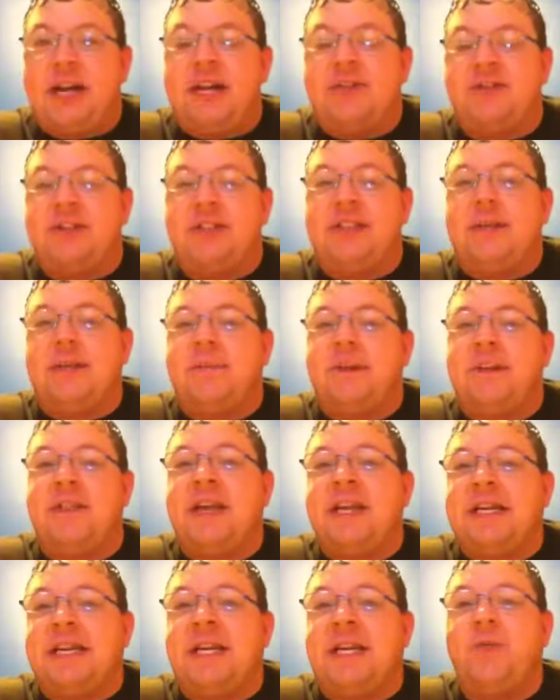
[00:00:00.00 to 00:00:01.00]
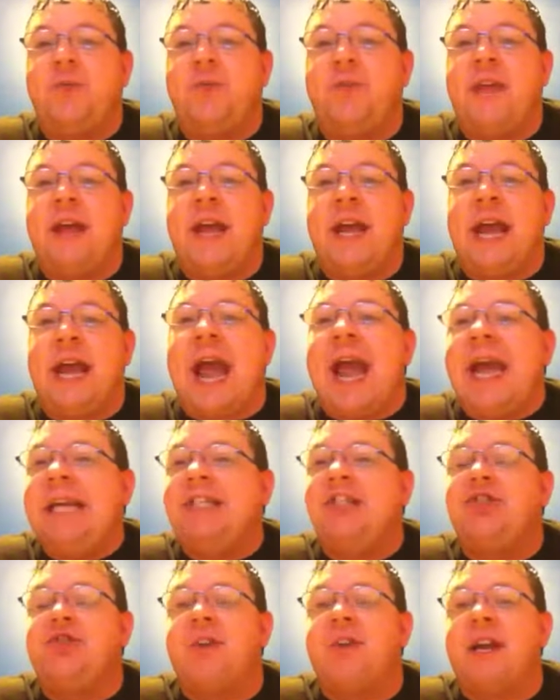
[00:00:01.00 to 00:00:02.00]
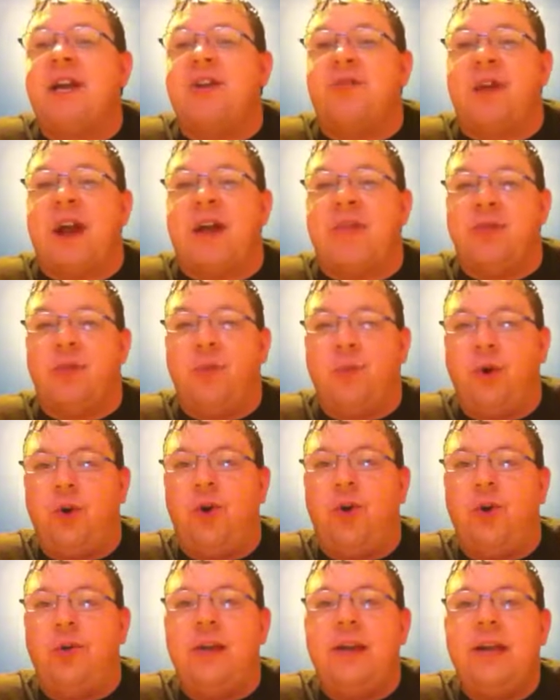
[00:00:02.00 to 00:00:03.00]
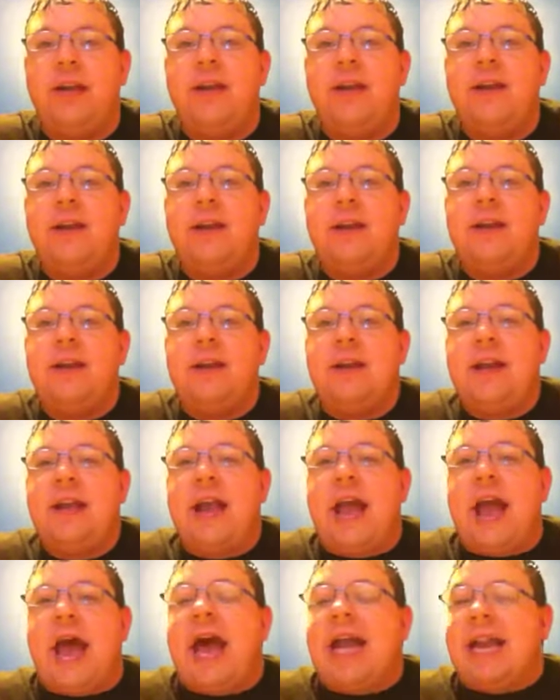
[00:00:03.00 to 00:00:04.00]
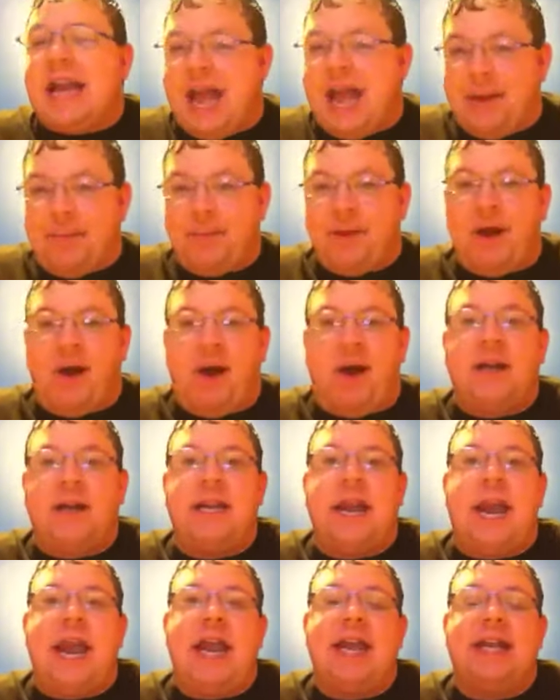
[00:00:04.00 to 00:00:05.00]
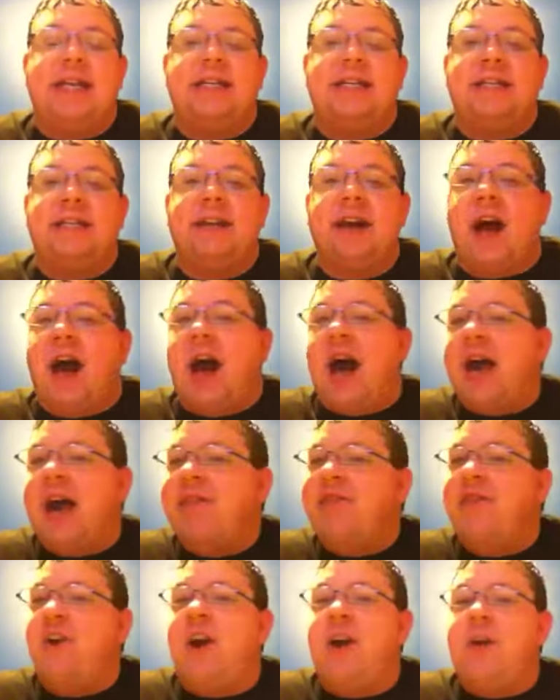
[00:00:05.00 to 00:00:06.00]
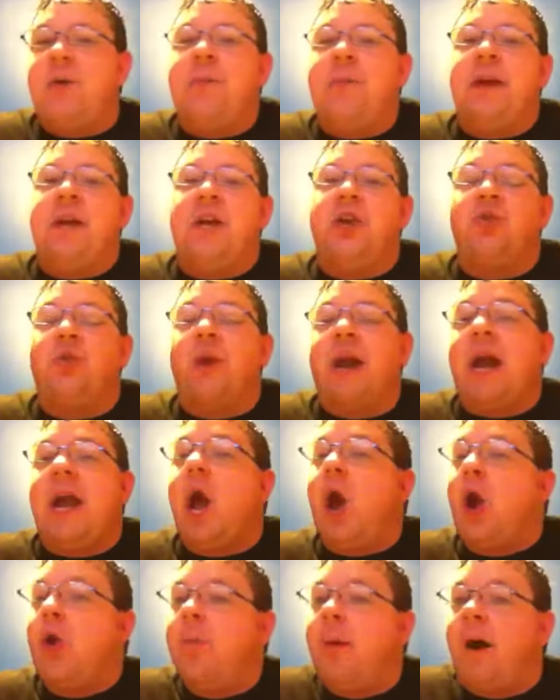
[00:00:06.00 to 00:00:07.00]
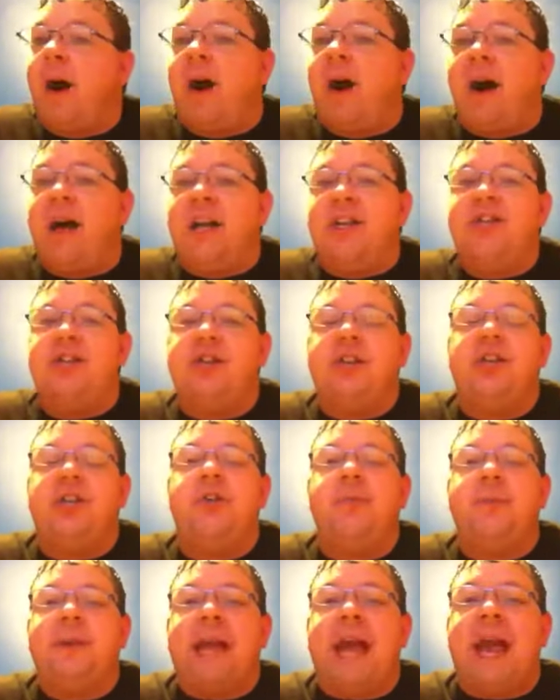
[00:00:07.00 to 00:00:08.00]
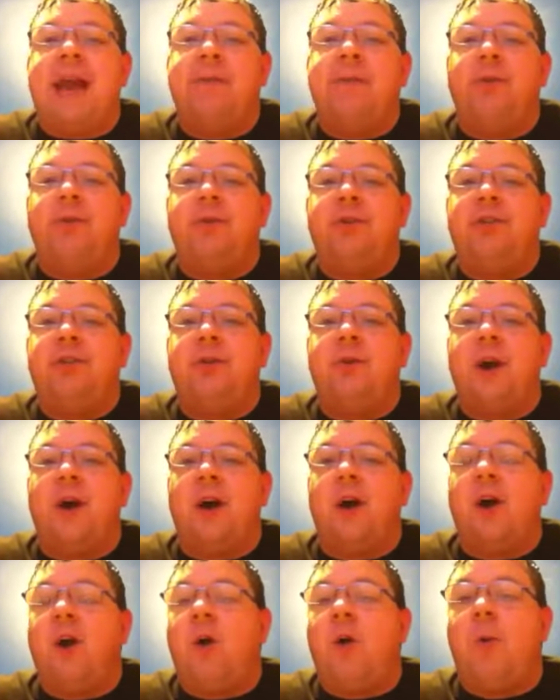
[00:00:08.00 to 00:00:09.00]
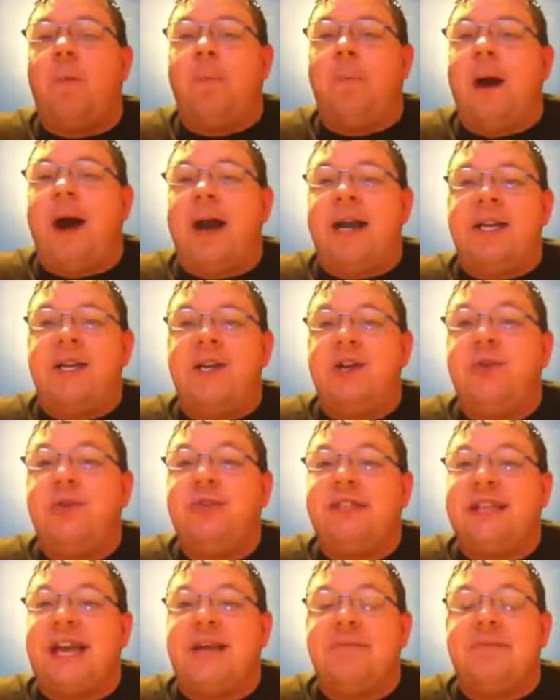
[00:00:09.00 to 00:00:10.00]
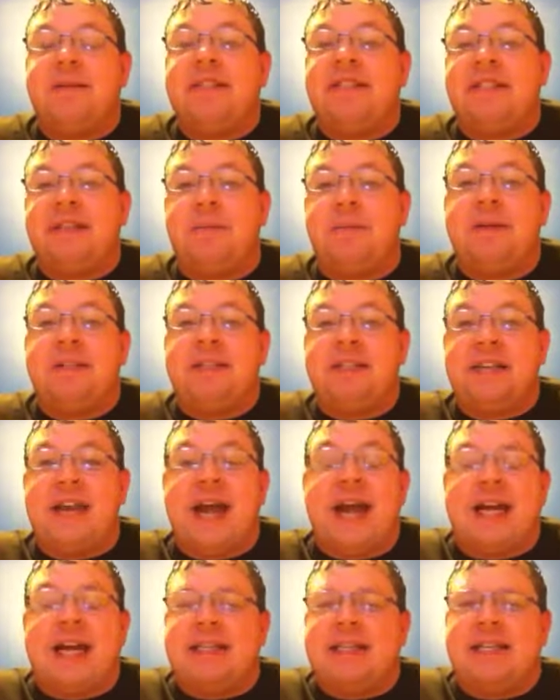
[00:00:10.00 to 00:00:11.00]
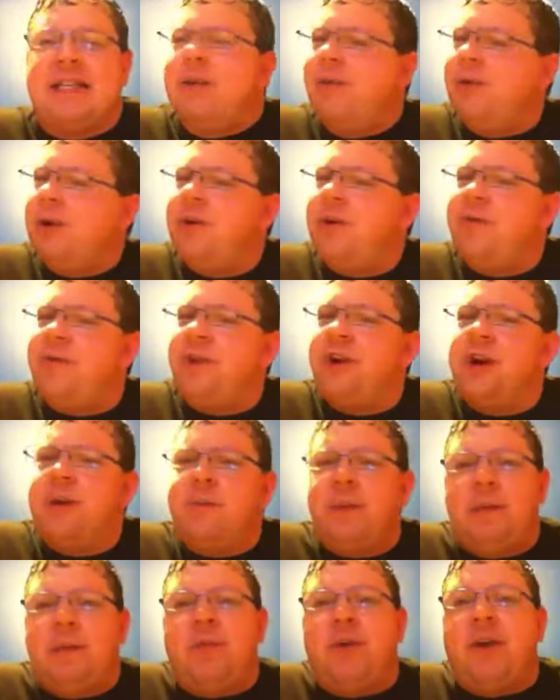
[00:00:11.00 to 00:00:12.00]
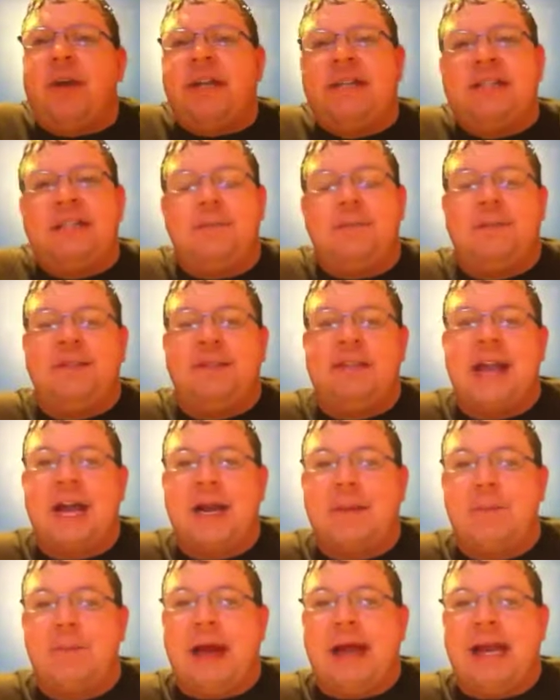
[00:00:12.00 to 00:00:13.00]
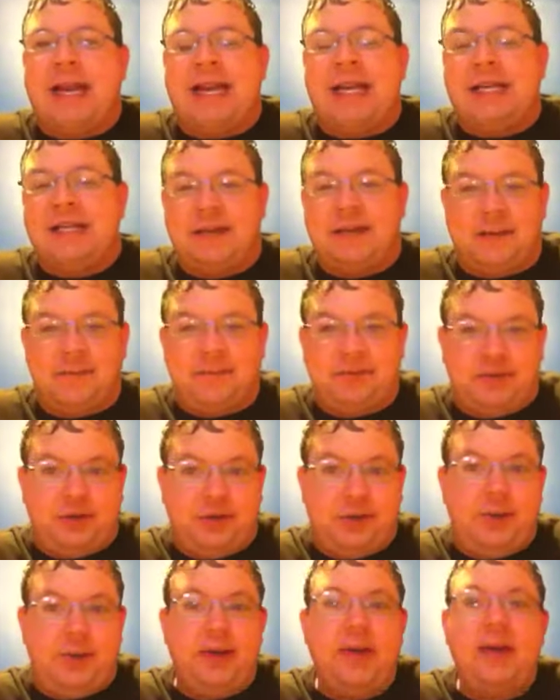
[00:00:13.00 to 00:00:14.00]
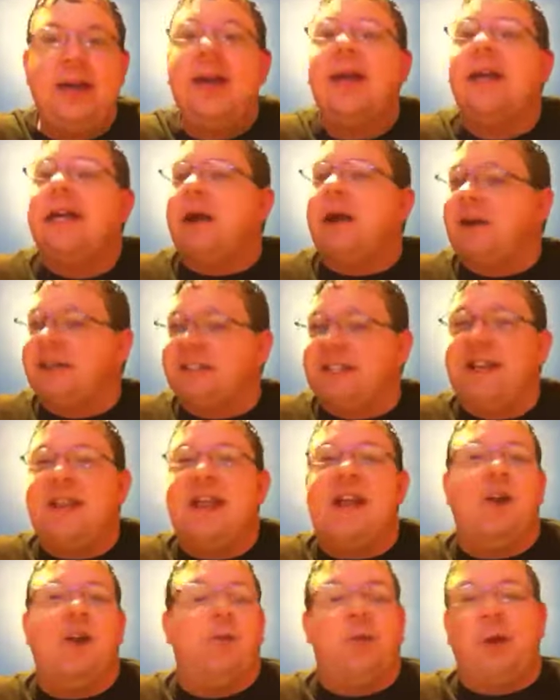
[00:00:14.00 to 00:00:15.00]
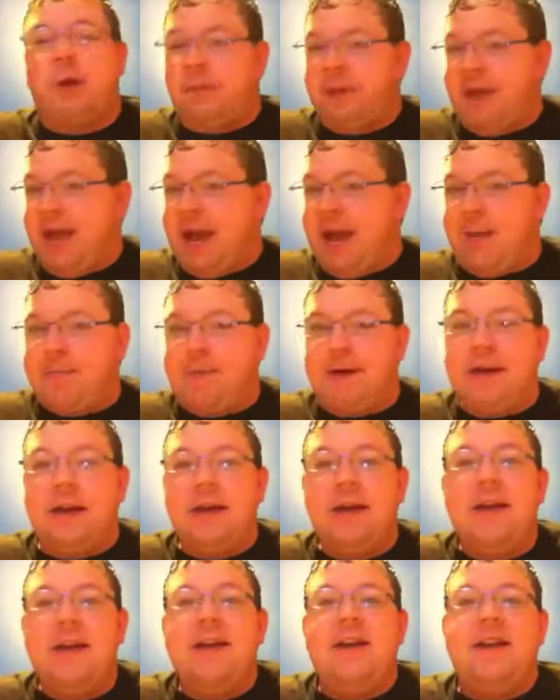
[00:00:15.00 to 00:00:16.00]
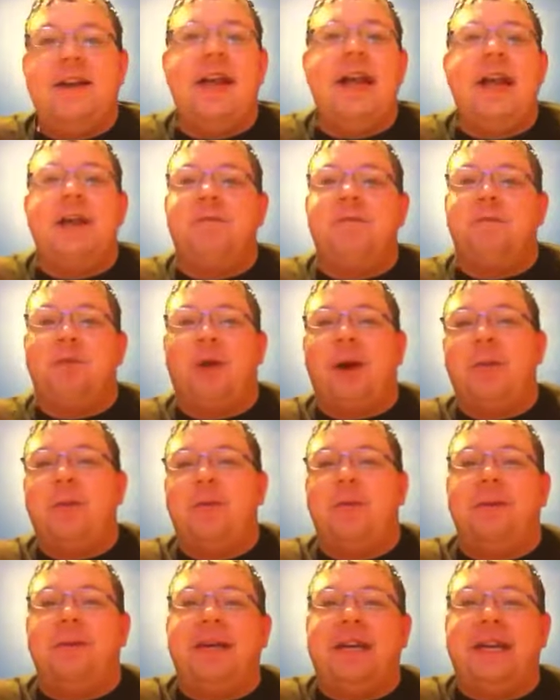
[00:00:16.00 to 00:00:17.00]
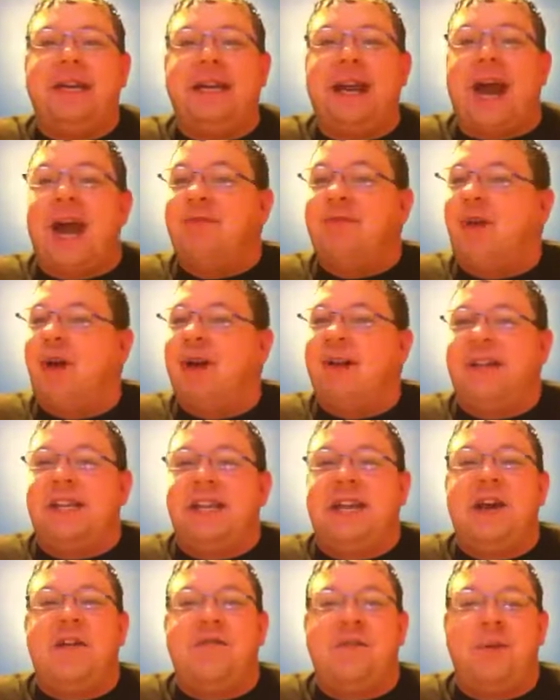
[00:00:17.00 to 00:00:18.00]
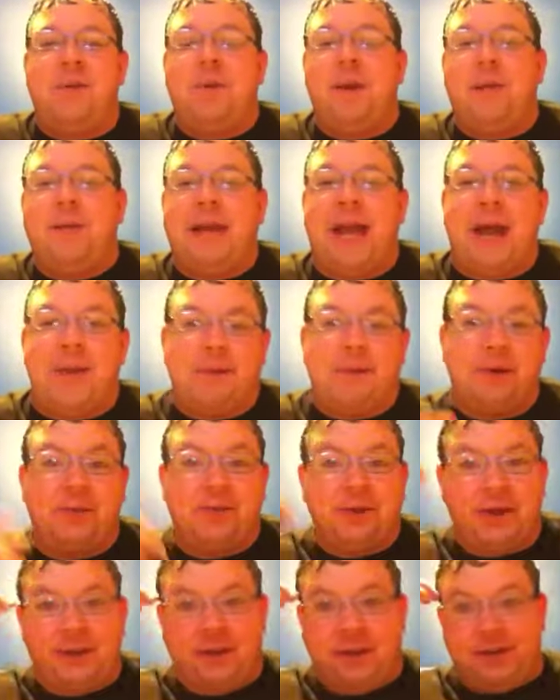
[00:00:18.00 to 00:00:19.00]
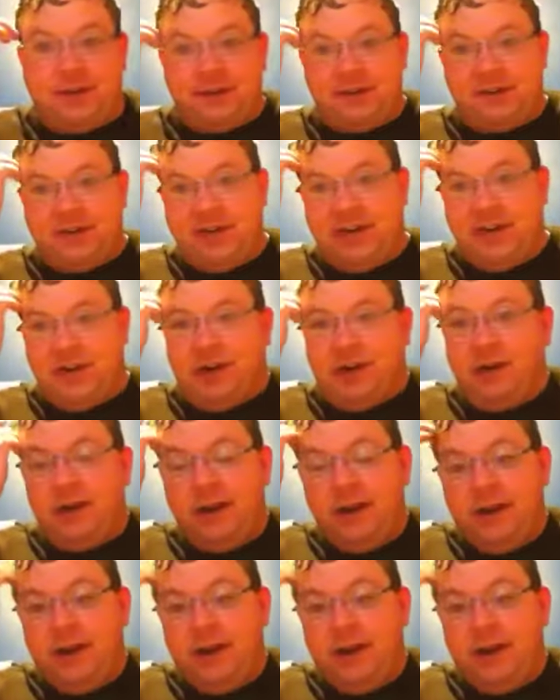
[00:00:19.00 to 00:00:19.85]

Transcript: actually something they did where they ate and drank around the world at Epcot, and I thought it would be a great homage to be able to uh, call my new segment Sip and Snack, because I don't know if they're going to be bringing Sip and Snack back anytime soon. Now I say that it'll probably happen and probably, ironically enough, it'll probably happen at reunion this year.